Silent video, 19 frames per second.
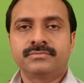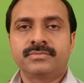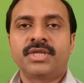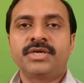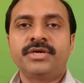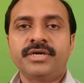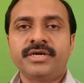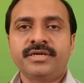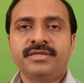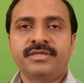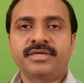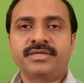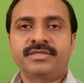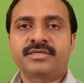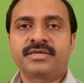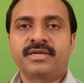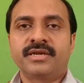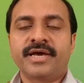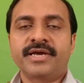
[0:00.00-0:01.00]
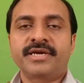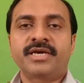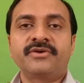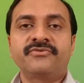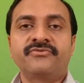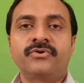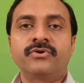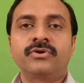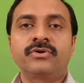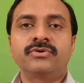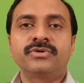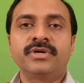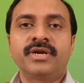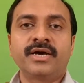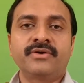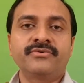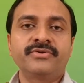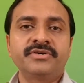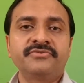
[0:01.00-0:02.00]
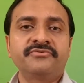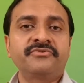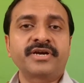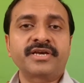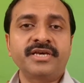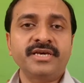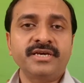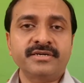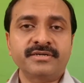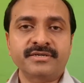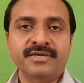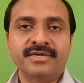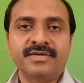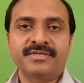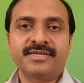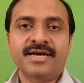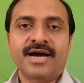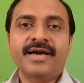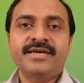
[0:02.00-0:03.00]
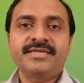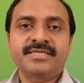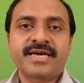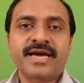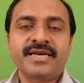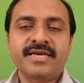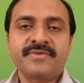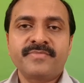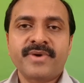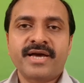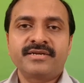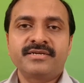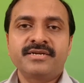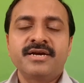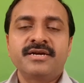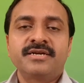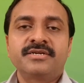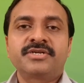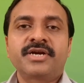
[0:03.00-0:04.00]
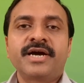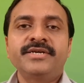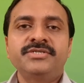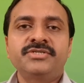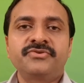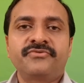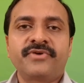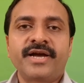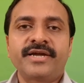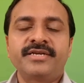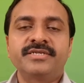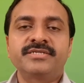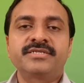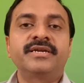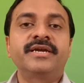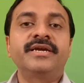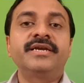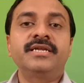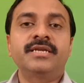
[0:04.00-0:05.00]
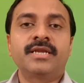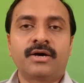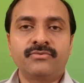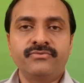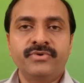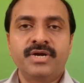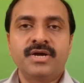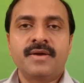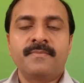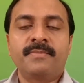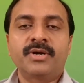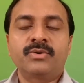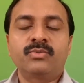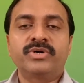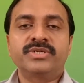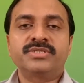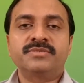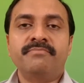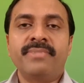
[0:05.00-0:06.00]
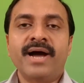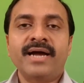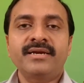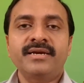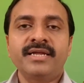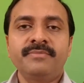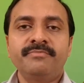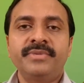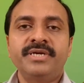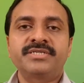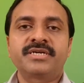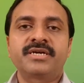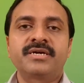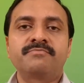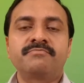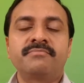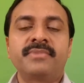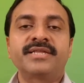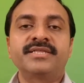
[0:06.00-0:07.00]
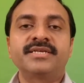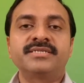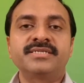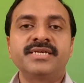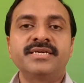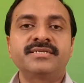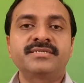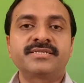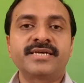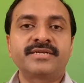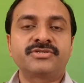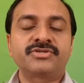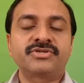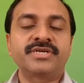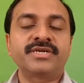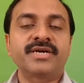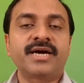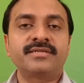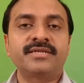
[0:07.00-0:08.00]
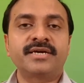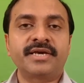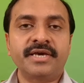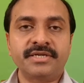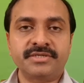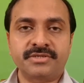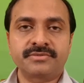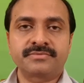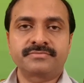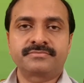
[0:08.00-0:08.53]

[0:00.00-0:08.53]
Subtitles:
Hearing this, like a forlorn lover fakir, the ice candy man tries to find his lady love but was badly beaten up by the Sikh sentry at the gate.